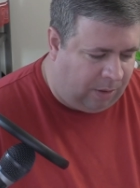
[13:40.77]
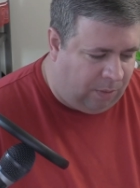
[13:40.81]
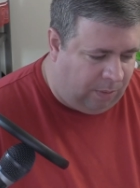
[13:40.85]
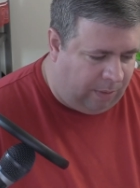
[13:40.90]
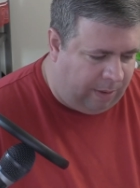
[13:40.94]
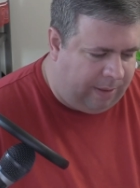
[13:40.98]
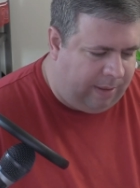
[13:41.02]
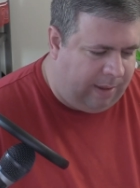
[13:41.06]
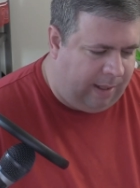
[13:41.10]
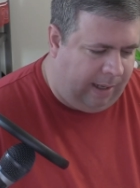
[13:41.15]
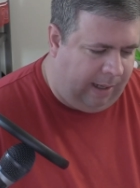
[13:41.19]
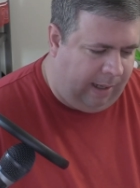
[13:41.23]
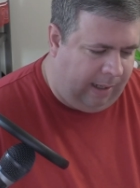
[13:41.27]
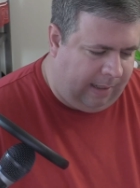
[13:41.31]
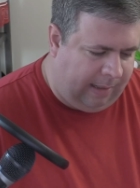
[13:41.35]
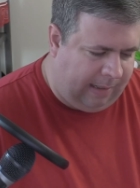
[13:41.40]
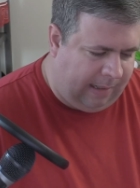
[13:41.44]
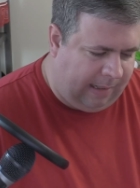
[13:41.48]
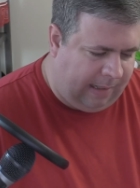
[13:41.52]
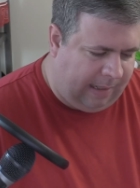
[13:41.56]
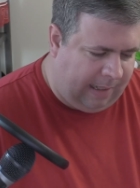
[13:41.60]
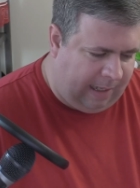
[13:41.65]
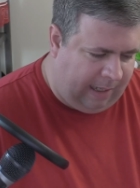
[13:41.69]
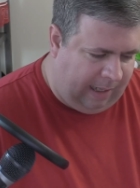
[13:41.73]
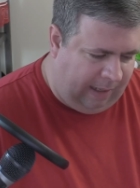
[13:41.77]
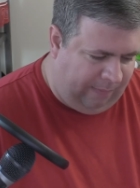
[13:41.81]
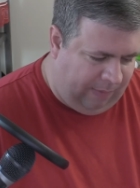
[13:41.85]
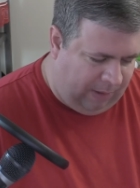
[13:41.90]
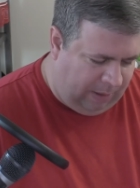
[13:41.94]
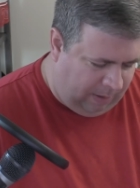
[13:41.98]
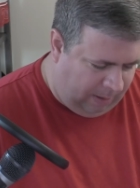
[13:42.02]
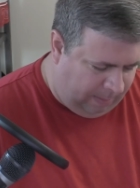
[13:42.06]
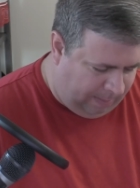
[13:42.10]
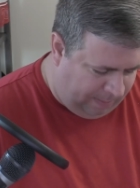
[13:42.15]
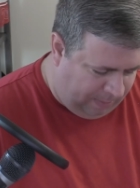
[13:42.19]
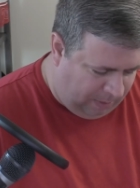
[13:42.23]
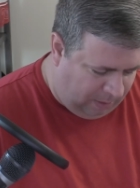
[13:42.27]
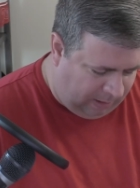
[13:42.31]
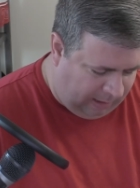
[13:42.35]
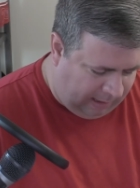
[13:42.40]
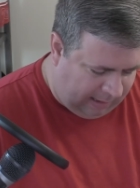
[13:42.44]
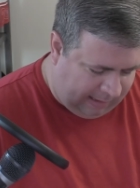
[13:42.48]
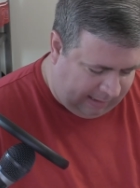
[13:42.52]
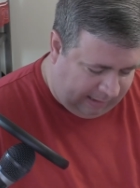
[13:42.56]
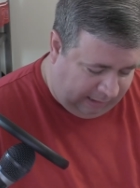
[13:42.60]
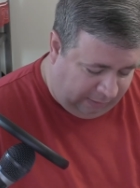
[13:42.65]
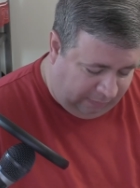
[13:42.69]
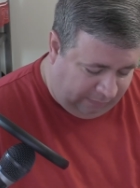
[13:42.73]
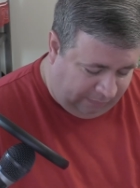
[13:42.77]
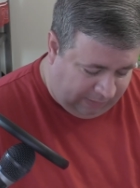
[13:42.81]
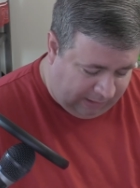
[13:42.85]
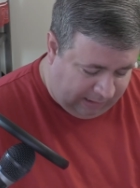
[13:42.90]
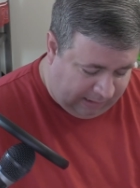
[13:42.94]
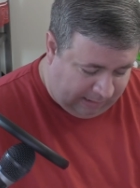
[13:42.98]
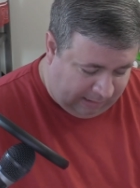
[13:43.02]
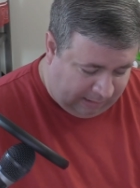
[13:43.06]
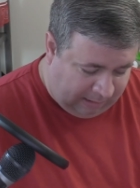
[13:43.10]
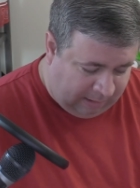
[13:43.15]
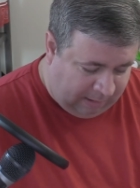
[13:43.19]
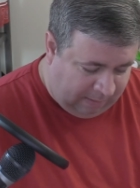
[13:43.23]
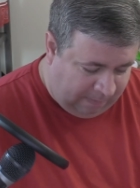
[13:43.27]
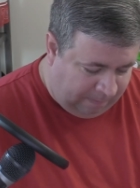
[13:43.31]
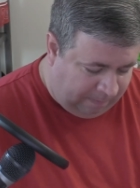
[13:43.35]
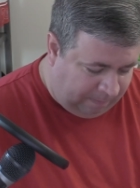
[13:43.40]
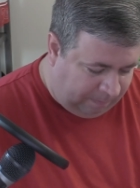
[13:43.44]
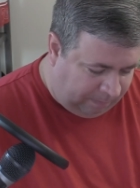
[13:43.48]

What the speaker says: cool thing is that even though the book itself is